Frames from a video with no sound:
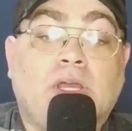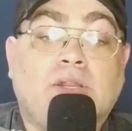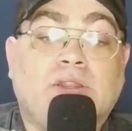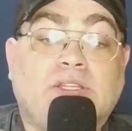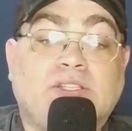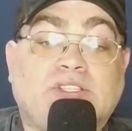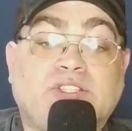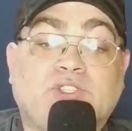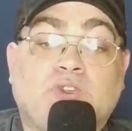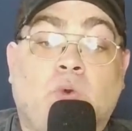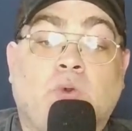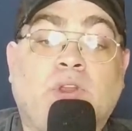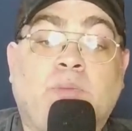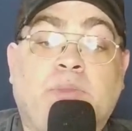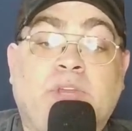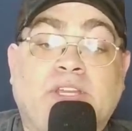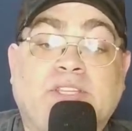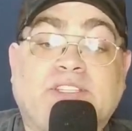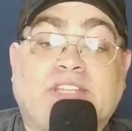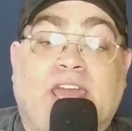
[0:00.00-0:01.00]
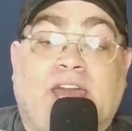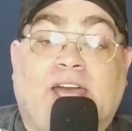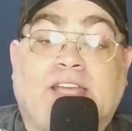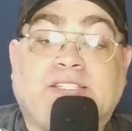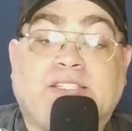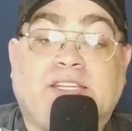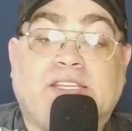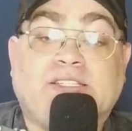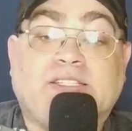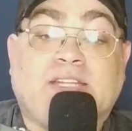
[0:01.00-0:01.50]
This is going to be his
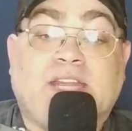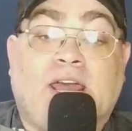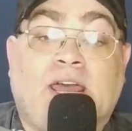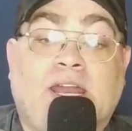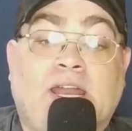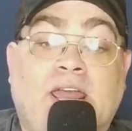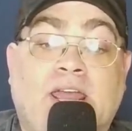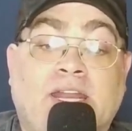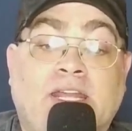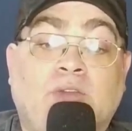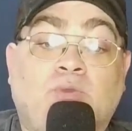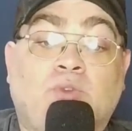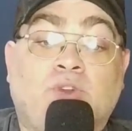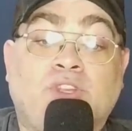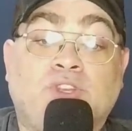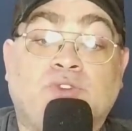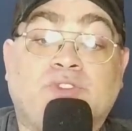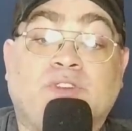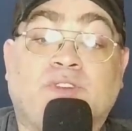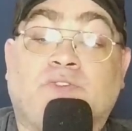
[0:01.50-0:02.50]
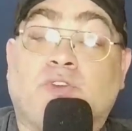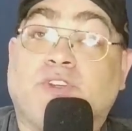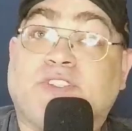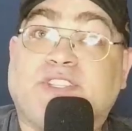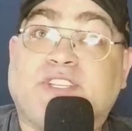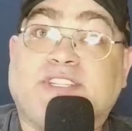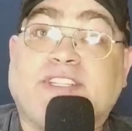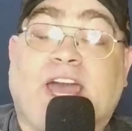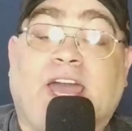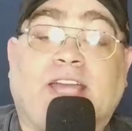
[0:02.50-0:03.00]
casting stat, and he will use it for his
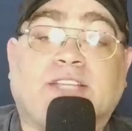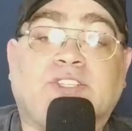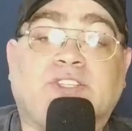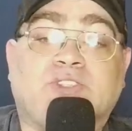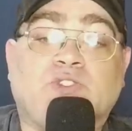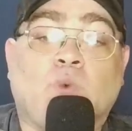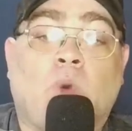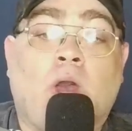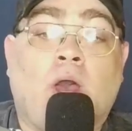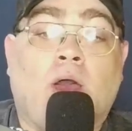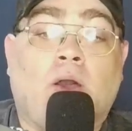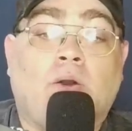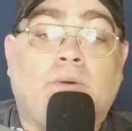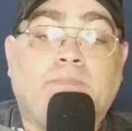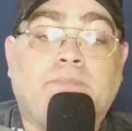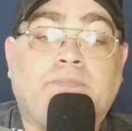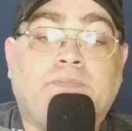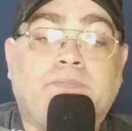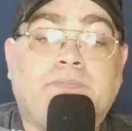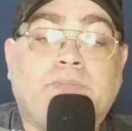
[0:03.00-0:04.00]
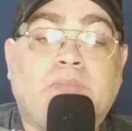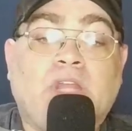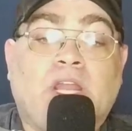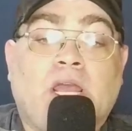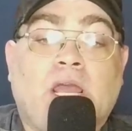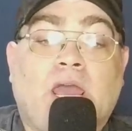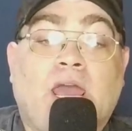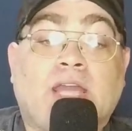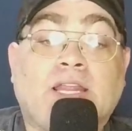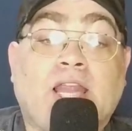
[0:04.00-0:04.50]
attacks as well.
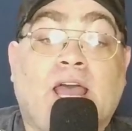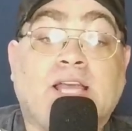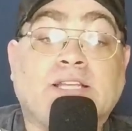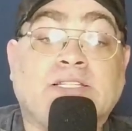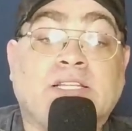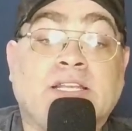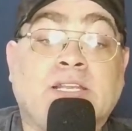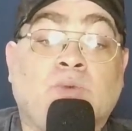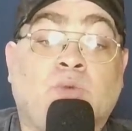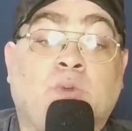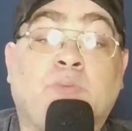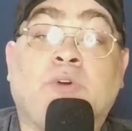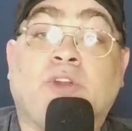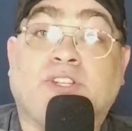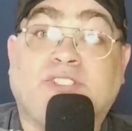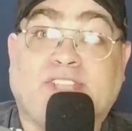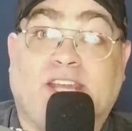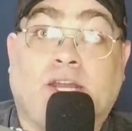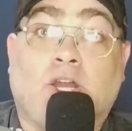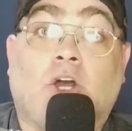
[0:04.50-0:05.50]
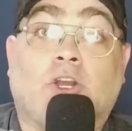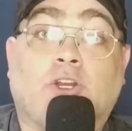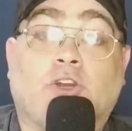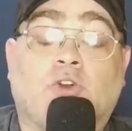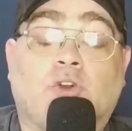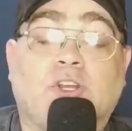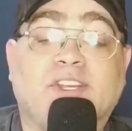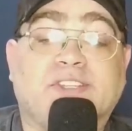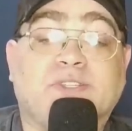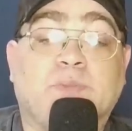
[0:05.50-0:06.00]
And lastly, we put a 10 on
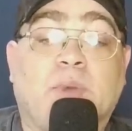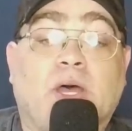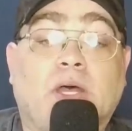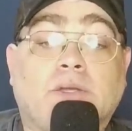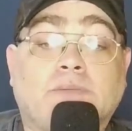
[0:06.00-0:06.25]
Charisma.